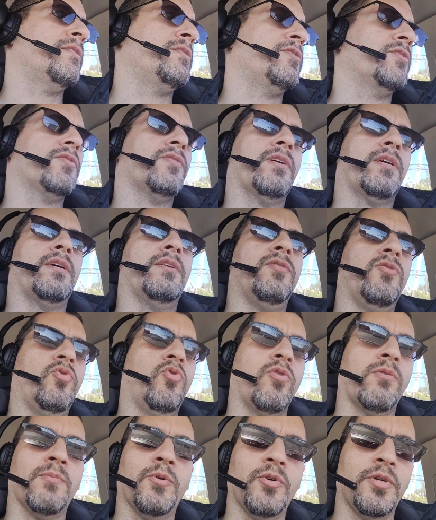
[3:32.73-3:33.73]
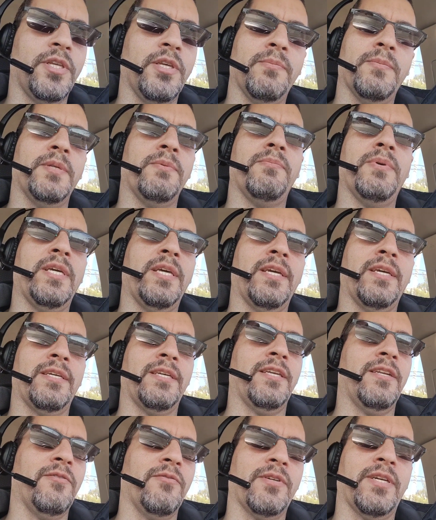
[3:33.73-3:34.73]
Just like a normal human being,
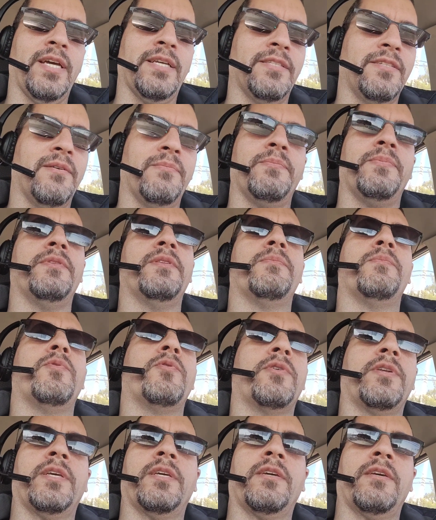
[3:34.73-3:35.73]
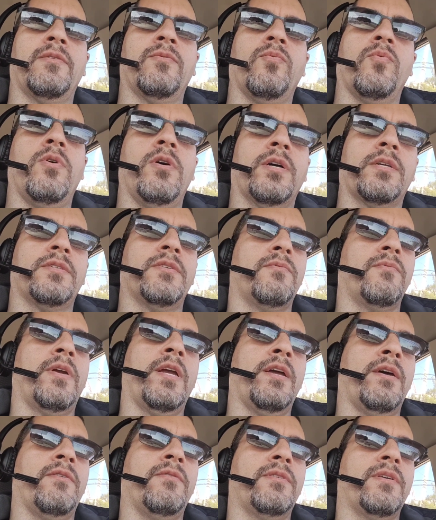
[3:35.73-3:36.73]
gets up in the morning and walks
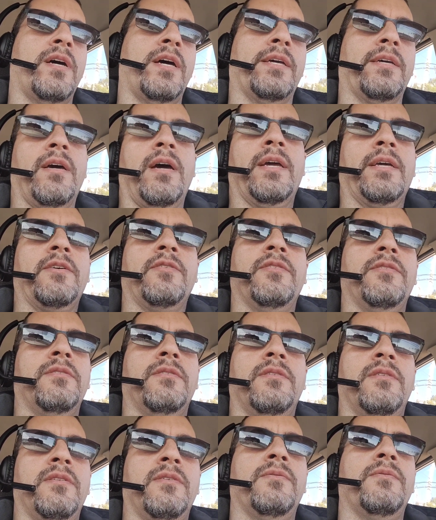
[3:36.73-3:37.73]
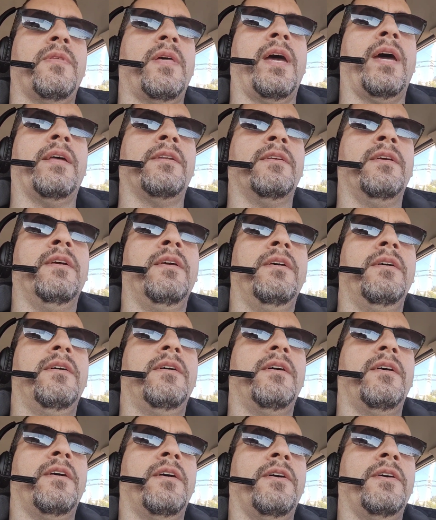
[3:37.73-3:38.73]
around. I couldn't do that.
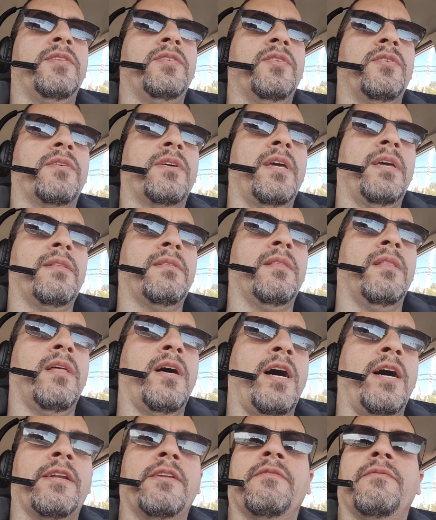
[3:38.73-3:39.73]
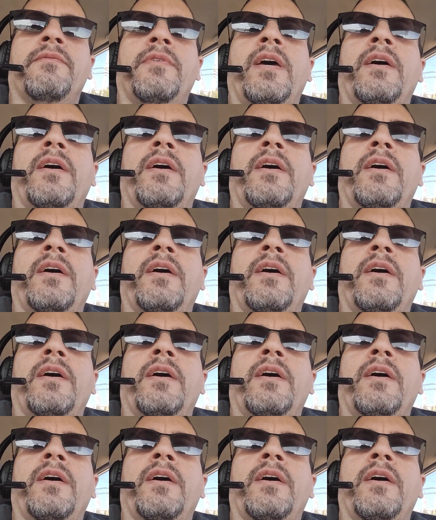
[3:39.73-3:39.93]
It took a lot of